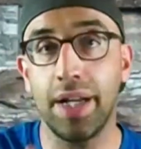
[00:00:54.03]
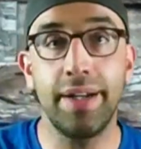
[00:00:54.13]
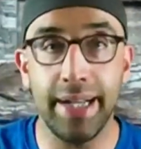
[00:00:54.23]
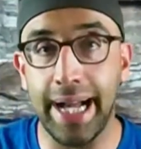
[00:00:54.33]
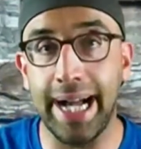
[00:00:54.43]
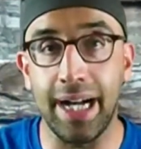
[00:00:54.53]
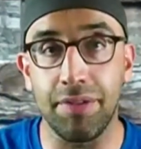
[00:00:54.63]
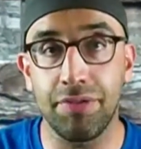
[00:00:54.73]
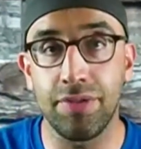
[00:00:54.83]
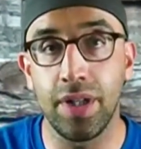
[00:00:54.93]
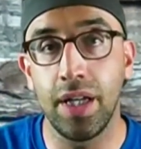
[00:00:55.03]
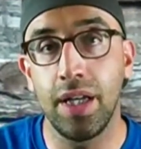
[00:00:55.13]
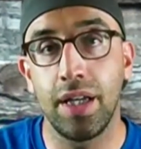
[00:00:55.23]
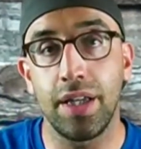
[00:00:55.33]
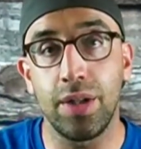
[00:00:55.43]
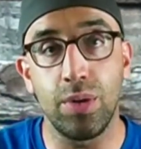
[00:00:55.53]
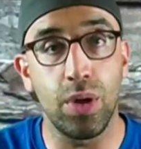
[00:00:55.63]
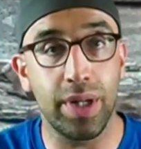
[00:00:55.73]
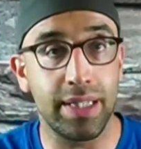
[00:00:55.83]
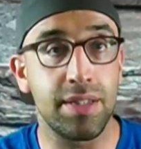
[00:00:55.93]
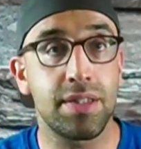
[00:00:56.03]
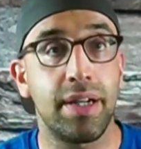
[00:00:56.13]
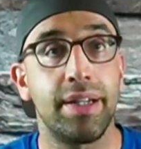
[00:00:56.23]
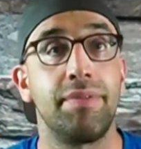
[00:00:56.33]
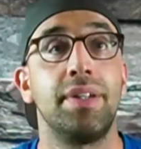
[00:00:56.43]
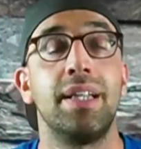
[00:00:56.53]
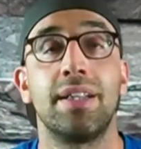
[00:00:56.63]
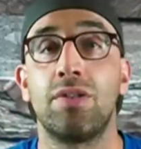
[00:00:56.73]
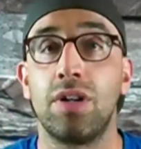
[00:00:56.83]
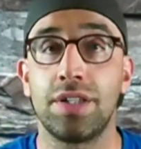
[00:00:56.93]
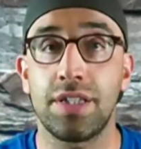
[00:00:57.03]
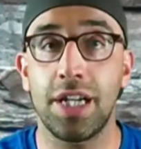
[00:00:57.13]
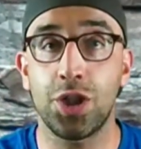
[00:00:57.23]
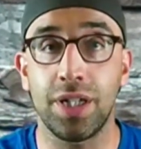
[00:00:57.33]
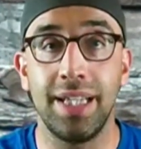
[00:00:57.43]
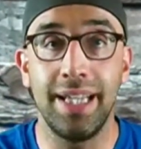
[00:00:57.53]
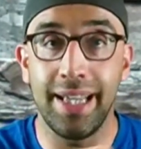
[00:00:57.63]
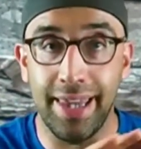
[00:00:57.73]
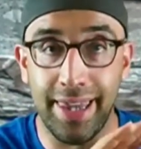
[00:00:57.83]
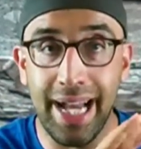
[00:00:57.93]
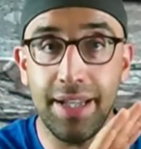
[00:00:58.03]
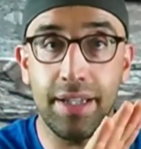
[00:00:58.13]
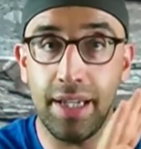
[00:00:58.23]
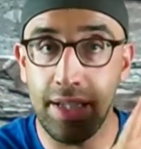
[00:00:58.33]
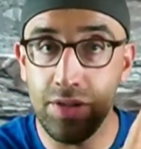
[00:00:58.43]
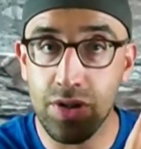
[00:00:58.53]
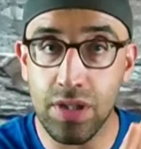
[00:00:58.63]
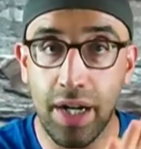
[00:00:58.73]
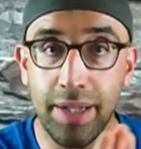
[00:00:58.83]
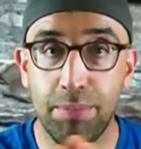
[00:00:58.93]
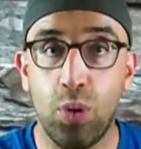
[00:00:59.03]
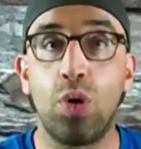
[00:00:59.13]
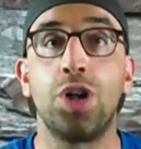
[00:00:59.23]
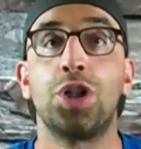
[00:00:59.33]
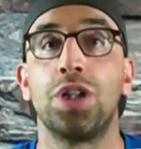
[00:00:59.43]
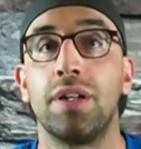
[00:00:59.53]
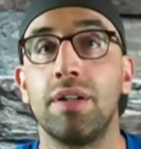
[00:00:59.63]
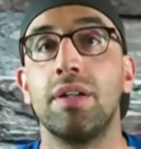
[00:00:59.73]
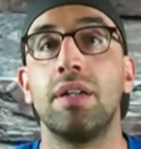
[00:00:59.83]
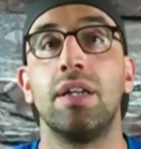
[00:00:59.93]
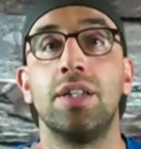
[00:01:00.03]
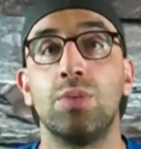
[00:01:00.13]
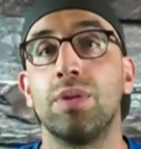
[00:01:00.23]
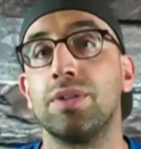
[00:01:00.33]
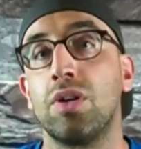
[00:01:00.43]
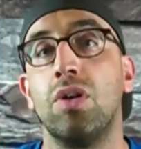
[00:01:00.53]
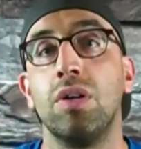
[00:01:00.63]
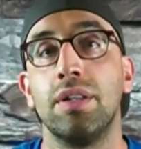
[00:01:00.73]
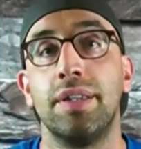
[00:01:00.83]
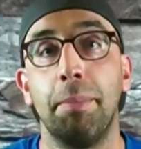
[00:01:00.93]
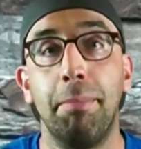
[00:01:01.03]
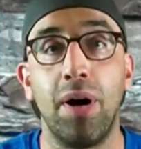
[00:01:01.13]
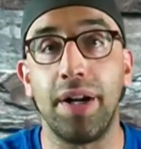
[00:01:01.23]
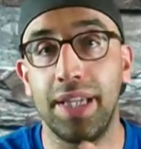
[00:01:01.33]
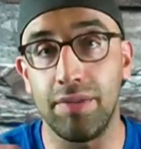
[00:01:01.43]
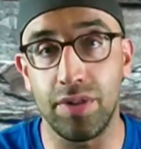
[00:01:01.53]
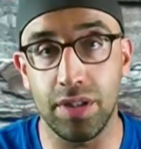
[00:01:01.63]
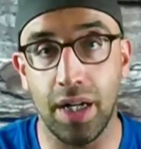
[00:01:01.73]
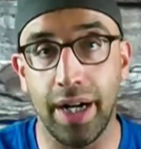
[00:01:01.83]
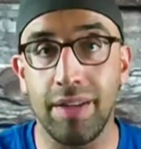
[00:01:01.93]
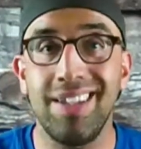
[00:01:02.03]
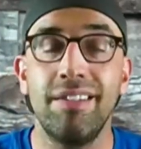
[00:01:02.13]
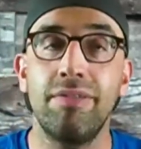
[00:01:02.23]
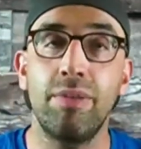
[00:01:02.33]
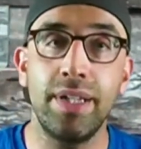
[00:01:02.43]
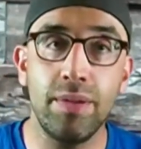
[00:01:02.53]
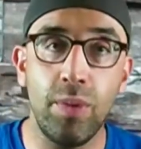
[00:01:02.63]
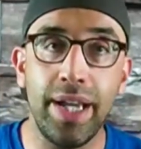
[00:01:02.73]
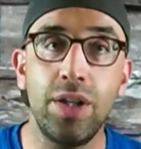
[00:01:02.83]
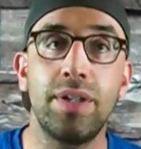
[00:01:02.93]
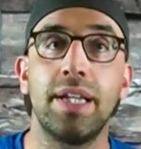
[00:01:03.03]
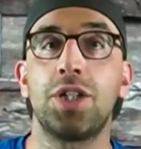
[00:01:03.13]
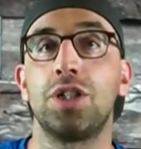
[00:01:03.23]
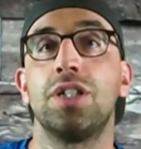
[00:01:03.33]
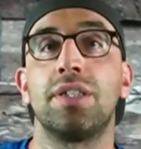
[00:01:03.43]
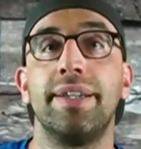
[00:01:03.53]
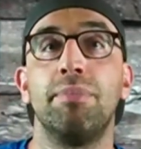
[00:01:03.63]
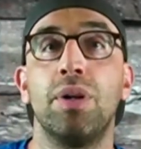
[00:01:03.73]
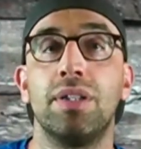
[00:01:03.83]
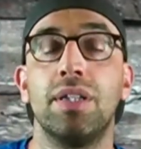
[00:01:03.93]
it in half, you would look at the side of it, that cross section. That inside portion is what's called the body of the tile. And if in a way, you can actually just think about the